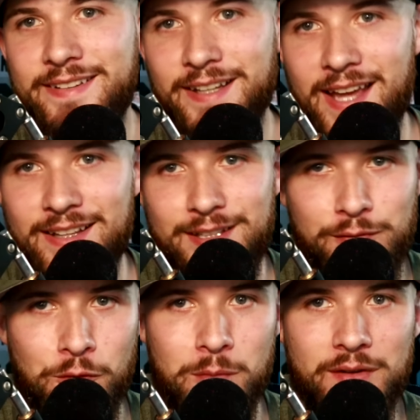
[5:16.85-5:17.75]
It's against
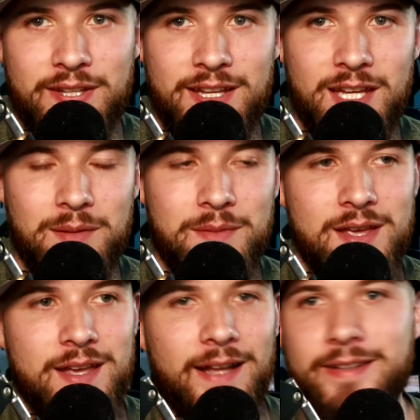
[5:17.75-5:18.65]
his former team.
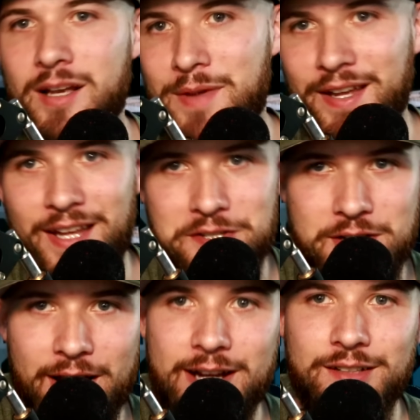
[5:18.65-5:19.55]
It's going to be
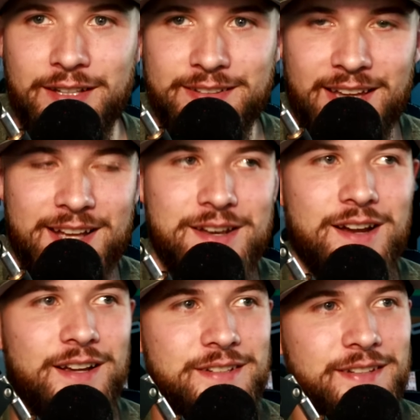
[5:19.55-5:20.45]
against Jaire
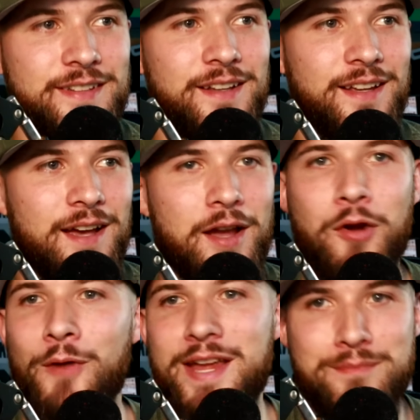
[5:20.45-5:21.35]
Alexander. It's just a
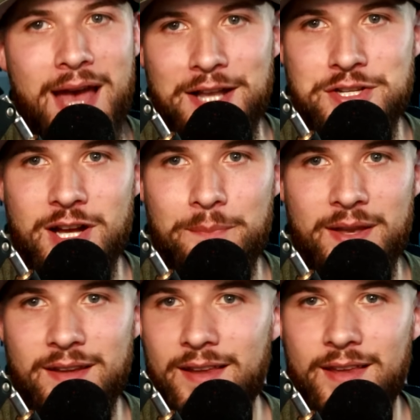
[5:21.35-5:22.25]
great matchup,
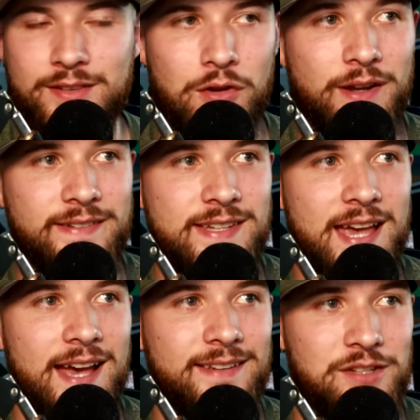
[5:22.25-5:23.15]
and as long as he
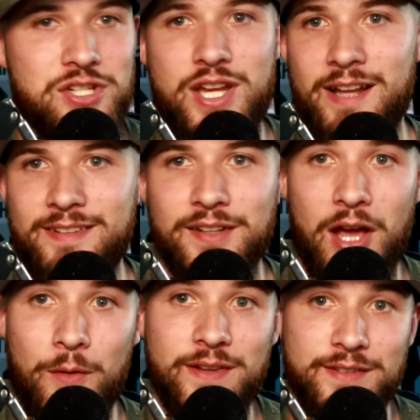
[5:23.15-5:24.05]
has a chance to
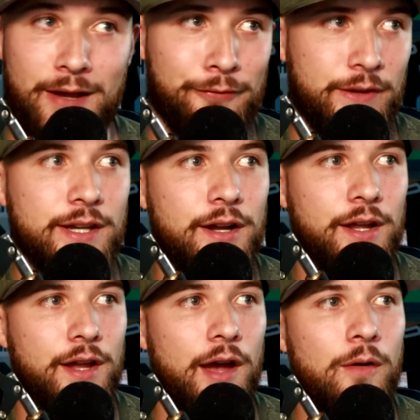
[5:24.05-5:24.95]
go, he's definitely going
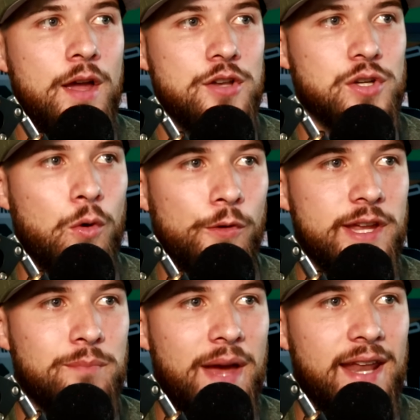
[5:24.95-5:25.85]
to go.
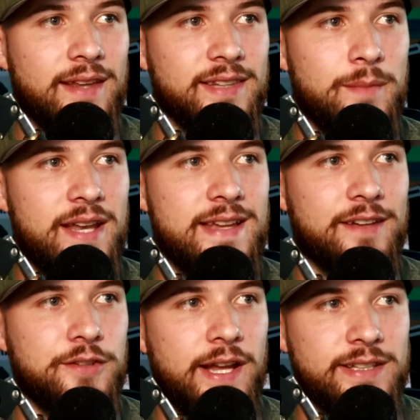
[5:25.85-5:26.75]
Jacorian Bennett, limited
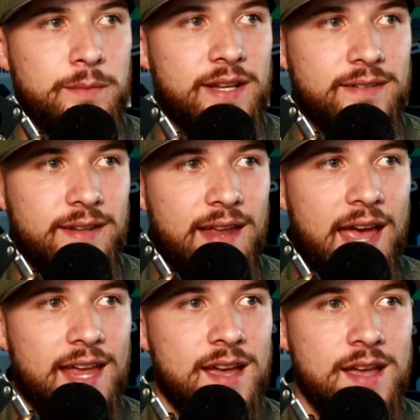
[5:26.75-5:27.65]
yesterday, limited
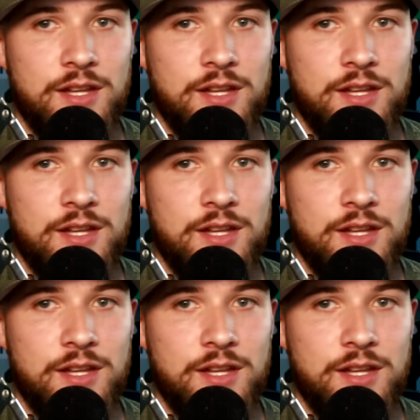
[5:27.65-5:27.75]
today.